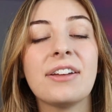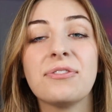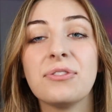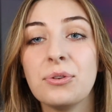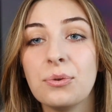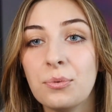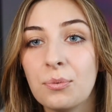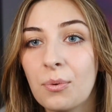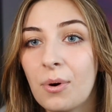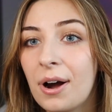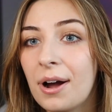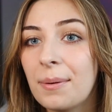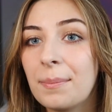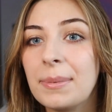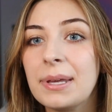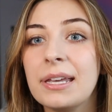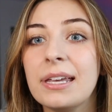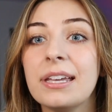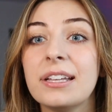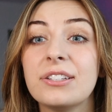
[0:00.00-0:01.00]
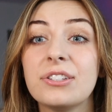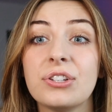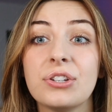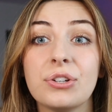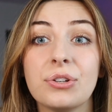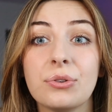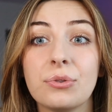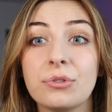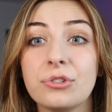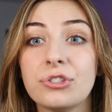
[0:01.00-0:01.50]
If you want me
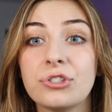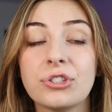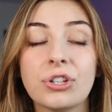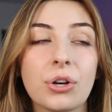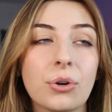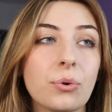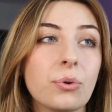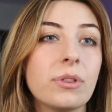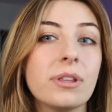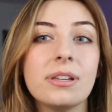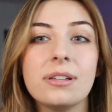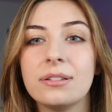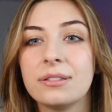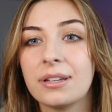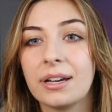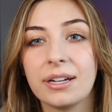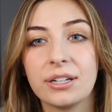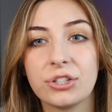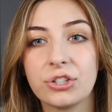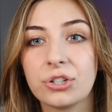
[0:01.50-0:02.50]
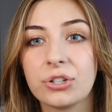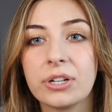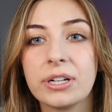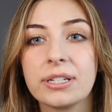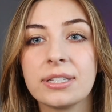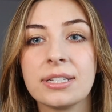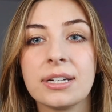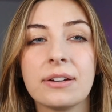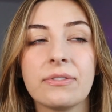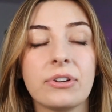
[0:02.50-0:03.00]
to show these like
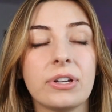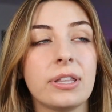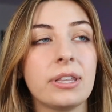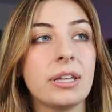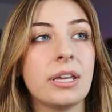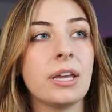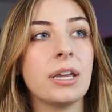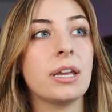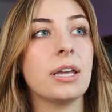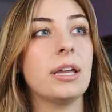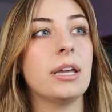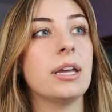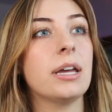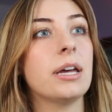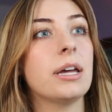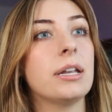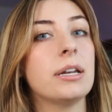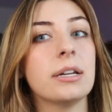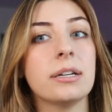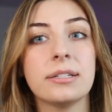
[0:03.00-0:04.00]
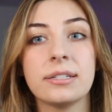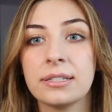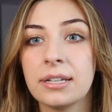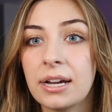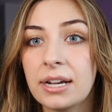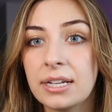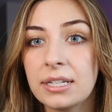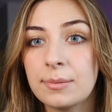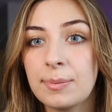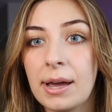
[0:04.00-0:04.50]
tricks and everything in
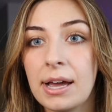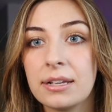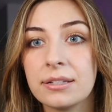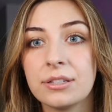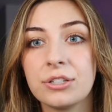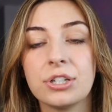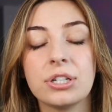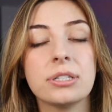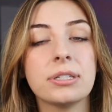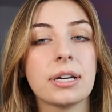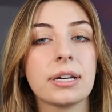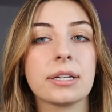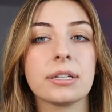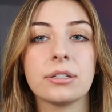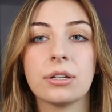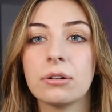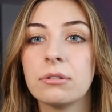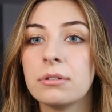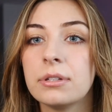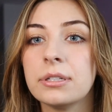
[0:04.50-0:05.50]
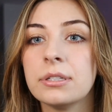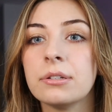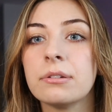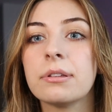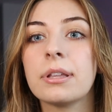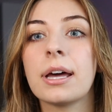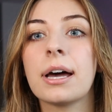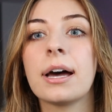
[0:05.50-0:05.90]
science passages, I can totally do